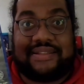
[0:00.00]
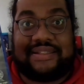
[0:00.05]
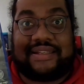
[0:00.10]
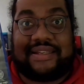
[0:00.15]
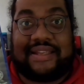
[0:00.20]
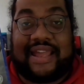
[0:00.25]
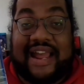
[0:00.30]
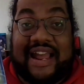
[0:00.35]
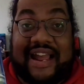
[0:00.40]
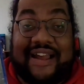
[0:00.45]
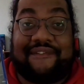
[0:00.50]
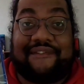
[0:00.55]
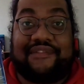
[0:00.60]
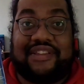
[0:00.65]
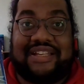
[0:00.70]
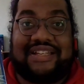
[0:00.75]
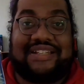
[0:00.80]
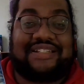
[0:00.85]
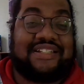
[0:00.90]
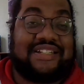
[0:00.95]
to have
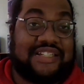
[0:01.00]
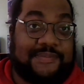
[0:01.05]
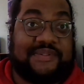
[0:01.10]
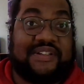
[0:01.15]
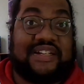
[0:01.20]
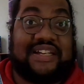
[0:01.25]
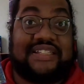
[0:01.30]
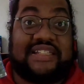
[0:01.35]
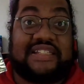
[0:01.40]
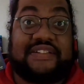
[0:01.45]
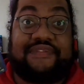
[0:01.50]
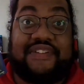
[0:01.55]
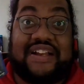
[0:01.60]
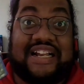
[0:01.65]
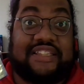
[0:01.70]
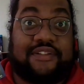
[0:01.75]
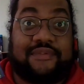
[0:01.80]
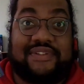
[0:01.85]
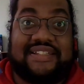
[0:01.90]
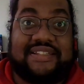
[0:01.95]
this just because it's
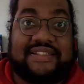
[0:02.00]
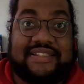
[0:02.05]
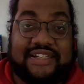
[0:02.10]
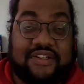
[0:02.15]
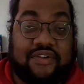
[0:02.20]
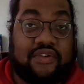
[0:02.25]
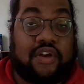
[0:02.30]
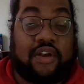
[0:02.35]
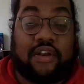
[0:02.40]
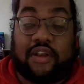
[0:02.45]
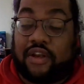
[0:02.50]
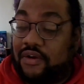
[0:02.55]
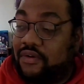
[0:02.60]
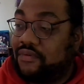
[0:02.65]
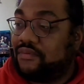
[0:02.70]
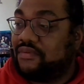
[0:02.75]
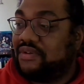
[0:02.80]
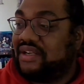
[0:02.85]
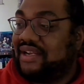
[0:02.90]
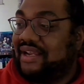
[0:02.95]
factory sealed
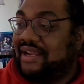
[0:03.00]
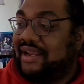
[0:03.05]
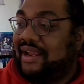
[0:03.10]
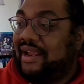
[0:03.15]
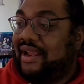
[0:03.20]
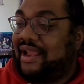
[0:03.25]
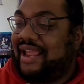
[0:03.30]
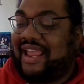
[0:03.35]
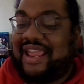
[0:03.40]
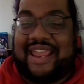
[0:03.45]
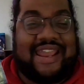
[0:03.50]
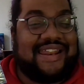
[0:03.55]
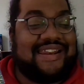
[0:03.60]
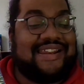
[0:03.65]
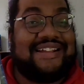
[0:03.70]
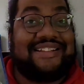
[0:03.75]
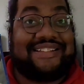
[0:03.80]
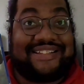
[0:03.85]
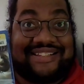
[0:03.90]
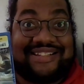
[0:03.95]
alone.
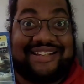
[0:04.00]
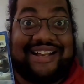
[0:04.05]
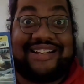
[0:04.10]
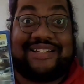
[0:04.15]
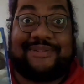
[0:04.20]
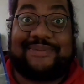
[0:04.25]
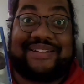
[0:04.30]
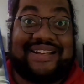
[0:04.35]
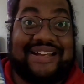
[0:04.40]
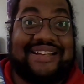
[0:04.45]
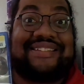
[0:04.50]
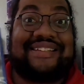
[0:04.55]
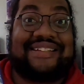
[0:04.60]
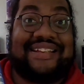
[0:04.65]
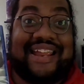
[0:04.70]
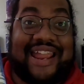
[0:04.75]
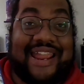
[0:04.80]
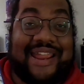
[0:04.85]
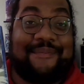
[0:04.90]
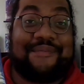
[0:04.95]
And it sucks because the
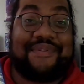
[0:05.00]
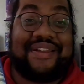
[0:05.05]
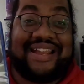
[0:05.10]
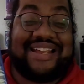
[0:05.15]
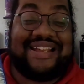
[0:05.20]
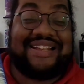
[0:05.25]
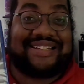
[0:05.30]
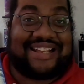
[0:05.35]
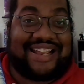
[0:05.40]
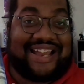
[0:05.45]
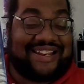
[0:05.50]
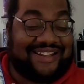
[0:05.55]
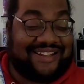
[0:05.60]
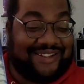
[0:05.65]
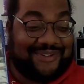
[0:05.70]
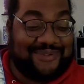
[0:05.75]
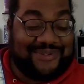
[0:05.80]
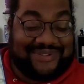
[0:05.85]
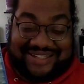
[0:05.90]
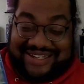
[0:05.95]
game is kind of
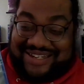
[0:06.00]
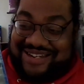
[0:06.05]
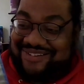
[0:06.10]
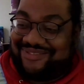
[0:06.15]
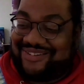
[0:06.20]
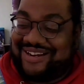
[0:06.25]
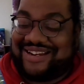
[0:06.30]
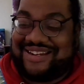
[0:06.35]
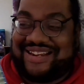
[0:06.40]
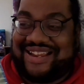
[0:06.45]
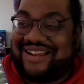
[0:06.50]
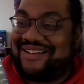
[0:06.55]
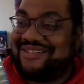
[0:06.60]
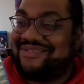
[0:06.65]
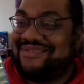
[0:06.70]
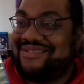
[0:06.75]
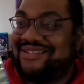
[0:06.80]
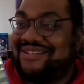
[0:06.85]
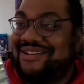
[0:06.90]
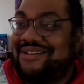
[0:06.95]
loose in there right
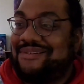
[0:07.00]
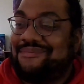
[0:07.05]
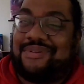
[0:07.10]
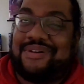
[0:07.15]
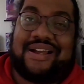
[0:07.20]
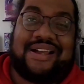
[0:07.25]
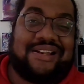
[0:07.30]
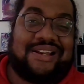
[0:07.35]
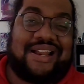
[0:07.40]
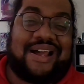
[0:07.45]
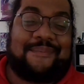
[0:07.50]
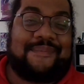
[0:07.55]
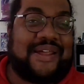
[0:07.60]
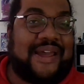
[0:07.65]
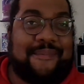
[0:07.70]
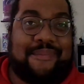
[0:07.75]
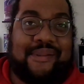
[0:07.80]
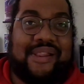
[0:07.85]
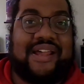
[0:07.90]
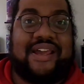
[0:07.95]
now, but I'm
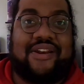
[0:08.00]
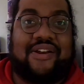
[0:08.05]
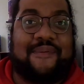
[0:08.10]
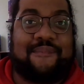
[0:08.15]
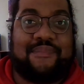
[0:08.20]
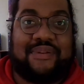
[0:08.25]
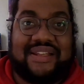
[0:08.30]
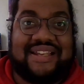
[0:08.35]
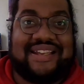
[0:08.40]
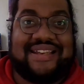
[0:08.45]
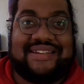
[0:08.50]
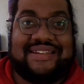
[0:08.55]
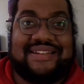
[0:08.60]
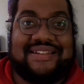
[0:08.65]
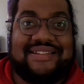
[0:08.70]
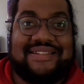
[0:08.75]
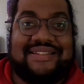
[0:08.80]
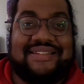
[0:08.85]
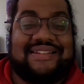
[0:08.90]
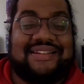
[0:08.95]
not planning on playing
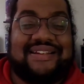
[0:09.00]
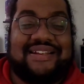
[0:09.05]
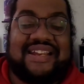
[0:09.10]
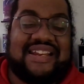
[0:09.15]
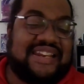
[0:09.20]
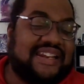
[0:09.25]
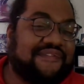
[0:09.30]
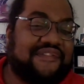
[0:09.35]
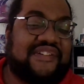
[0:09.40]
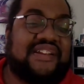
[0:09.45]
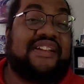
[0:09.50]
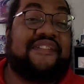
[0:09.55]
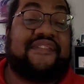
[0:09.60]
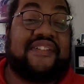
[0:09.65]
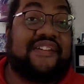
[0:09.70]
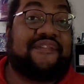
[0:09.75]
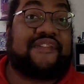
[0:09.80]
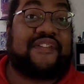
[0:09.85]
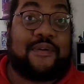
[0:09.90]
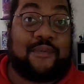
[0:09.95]
this. And
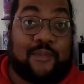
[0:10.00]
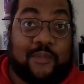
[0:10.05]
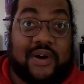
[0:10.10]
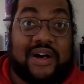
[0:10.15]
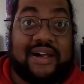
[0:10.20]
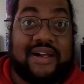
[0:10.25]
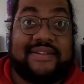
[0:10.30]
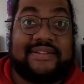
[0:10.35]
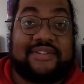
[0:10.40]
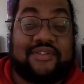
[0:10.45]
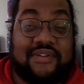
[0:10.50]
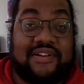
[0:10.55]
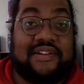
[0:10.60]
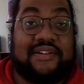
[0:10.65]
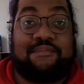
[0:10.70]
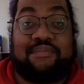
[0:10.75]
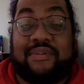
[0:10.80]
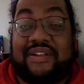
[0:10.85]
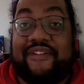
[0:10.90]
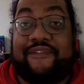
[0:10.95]
even if I was going to
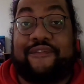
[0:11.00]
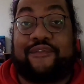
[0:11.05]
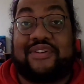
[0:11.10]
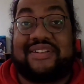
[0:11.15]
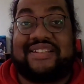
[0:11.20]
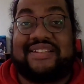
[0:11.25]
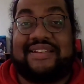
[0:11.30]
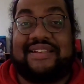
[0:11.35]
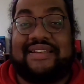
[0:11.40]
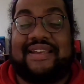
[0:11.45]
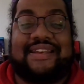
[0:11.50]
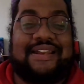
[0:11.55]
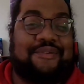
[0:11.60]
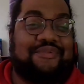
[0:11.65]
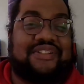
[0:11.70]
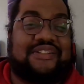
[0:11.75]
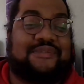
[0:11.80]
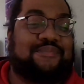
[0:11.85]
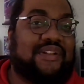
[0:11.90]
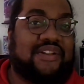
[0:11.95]
play 14 again, I
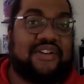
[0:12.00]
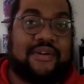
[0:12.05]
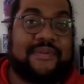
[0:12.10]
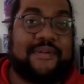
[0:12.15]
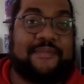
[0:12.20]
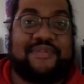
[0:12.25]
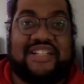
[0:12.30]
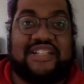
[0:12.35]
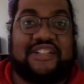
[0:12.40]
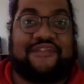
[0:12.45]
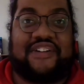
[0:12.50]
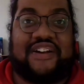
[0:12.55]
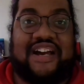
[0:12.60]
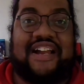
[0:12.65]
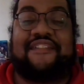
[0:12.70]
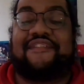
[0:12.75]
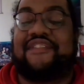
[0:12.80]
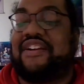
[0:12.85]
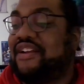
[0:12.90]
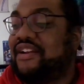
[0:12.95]
would just play it on my
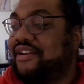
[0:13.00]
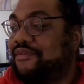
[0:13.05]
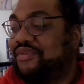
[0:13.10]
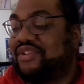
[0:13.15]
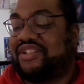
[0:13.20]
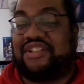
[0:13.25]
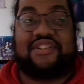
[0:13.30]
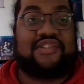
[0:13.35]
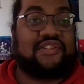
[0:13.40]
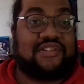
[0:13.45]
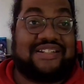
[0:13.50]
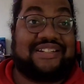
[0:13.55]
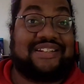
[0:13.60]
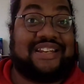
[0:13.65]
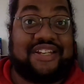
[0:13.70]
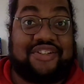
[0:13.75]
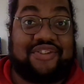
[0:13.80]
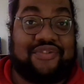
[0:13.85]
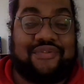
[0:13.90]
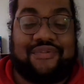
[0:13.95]
PS5, which is
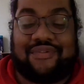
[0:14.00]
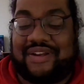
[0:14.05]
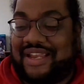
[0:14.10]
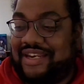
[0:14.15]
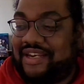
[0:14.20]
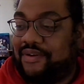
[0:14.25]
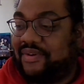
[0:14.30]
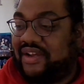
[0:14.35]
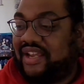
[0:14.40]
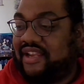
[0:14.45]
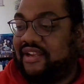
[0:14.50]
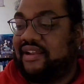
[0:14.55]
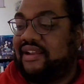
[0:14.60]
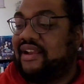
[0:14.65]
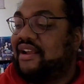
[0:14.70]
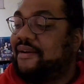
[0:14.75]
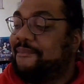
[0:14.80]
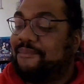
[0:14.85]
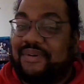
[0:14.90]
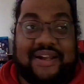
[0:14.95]
digital anyway.
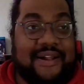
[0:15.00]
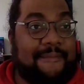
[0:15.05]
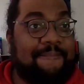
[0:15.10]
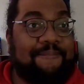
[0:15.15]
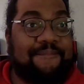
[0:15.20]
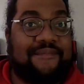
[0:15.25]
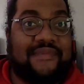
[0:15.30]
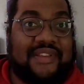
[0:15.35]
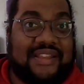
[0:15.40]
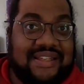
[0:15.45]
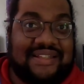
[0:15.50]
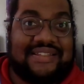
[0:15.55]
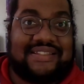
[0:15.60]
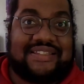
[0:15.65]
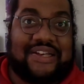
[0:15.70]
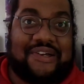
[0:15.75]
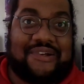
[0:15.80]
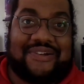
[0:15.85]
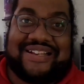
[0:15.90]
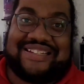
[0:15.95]
But
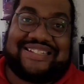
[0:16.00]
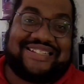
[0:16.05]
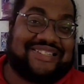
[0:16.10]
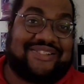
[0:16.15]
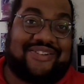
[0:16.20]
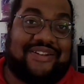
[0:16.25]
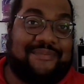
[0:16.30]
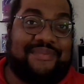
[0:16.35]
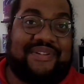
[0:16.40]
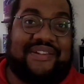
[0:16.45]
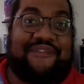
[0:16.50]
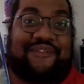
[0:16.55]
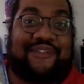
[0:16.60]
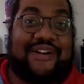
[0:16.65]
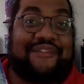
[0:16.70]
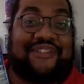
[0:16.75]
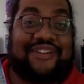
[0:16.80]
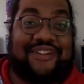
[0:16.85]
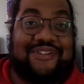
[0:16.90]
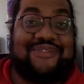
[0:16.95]
so it's just going to be
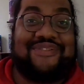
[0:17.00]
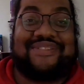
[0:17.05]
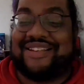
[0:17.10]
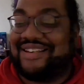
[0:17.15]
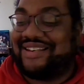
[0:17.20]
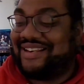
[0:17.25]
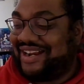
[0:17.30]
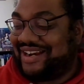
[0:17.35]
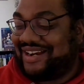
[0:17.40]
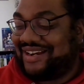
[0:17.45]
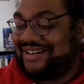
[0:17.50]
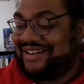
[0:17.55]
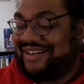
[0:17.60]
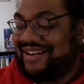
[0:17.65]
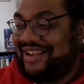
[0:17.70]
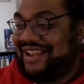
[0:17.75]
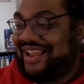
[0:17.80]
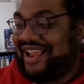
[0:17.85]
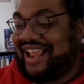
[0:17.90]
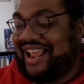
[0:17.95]
forever loose in there,
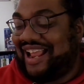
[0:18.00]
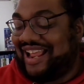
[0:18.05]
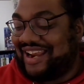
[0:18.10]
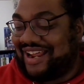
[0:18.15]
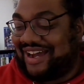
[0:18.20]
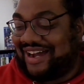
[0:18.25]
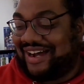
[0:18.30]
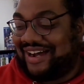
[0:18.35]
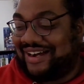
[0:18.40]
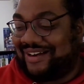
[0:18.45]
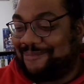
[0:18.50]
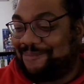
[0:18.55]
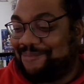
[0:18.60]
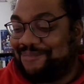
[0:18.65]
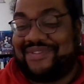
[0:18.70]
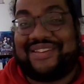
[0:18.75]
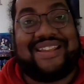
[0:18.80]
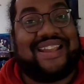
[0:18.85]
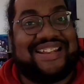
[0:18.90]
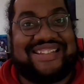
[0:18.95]
and
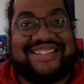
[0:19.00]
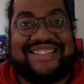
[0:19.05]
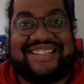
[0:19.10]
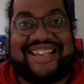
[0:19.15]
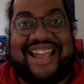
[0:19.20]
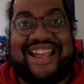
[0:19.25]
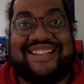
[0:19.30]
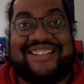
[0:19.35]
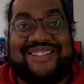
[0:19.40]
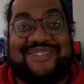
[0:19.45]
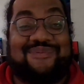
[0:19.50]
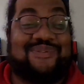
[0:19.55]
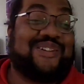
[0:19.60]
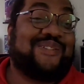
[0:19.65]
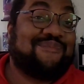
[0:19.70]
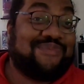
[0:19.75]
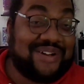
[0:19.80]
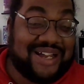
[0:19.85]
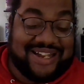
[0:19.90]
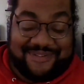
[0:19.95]
it saddens me.
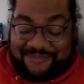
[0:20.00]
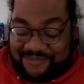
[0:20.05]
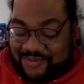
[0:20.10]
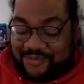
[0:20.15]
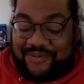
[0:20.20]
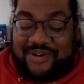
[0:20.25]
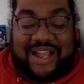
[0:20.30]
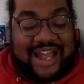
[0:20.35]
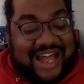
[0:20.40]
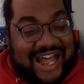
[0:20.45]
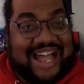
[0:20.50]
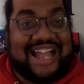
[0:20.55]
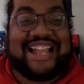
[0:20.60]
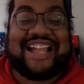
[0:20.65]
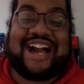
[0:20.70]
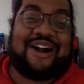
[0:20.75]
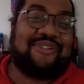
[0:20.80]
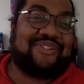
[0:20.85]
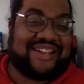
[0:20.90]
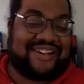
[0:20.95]
But
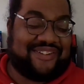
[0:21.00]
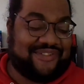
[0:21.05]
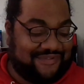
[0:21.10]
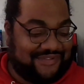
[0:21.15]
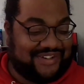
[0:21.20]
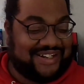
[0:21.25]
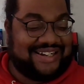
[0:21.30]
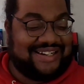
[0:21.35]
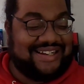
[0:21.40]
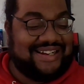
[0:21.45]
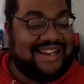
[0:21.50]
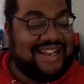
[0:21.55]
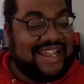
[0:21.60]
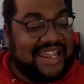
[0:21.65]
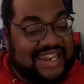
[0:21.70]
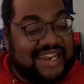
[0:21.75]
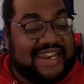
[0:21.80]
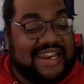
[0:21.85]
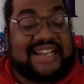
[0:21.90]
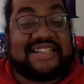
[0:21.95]
I'll get over it.
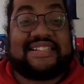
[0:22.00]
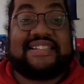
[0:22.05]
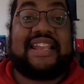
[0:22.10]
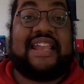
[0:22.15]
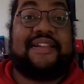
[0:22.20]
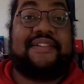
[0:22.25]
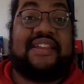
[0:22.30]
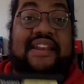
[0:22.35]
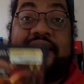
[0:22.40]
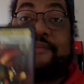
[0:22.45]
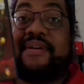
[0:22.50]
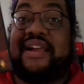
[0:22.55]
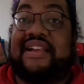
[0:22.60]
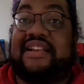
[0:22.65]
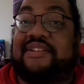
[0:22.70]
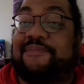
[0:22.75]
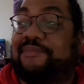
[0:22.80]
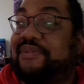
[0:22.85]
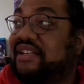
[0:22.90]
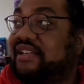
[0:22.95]
And the next game that I
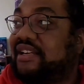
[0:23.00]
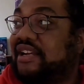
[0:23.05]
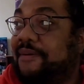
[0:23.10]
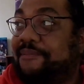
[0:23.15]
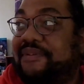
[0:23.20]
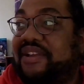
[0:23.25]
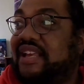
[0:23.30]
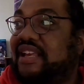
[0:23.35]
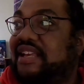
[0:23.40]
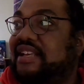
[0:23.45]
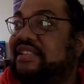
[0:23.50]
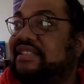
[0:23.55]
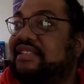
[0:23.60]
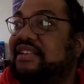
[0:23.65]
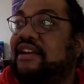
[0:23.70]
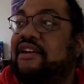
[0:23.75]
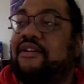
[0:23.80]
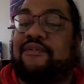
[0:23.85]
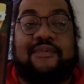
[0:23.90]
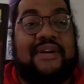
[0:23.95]
managed to pick up is
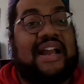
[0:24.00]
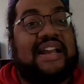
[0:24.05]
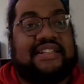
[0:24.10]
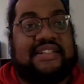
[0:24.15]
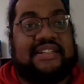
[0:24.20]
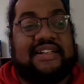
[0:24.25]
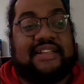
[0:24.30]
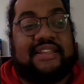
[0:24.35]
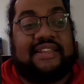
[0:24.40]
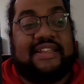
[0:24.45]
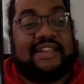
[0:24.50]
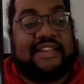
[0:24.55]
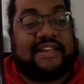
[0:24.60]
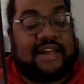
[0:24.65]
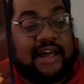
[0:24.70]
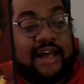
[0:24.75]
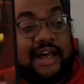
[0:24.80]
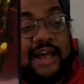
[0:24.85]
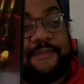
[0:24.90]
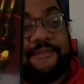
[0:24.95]
Ratchet & Clank
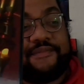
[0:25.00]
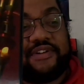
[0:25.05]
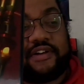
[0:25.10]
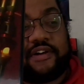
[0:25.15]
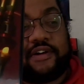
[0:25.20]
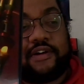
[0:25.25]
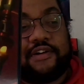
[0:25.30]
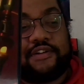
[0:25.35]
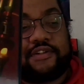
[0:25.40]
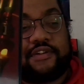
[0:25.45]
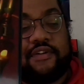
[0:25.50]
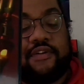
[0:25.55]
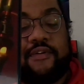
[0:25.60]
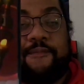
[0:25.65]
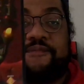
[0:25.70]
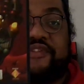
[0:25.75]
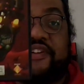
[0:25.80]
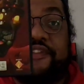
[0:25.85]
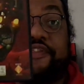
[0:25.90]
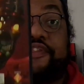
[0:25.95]
Up Your
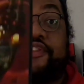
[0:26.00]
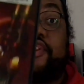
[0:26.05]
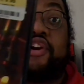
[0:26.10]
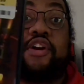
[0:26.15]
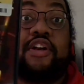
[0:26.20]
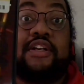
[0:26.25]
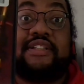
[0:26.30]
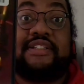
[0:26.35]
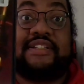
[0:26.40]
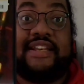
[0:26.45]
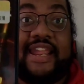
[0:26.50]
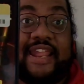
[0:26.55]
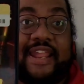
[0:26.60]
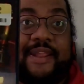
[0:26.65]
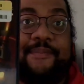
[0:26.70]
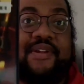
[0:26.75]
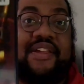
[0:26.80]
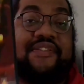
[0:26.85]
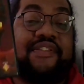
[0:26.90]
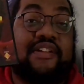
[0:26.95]
Arsenal, the third
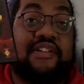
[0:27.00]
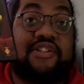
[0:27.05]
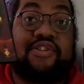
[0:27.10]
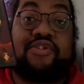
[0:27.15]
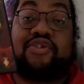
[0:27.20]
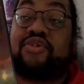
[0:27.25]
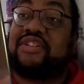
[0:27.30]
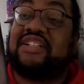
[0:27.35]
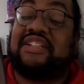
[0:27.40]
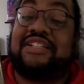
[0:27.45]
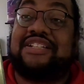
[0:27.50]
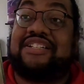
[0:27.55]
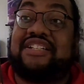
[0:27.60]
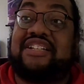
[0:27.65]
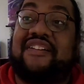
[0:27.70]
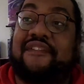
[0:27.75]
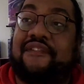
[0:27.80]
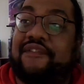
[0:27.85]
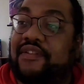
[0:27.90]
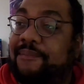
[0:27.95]
game in the
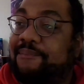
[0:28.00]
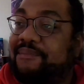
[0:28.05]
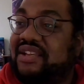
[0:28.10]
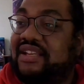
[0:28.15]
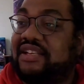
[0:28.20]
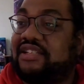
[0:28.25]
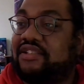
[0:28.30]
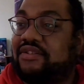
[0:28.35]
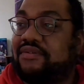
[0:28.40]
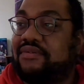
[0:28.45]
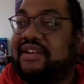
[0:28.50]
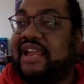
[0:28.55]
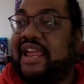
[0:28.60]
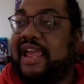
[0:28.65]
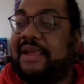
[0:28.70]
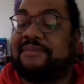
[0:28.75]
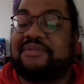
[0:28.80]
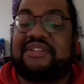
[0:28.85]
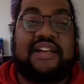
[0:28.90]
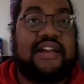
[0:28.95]
trilogy of the PS2
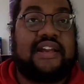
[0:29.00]
games,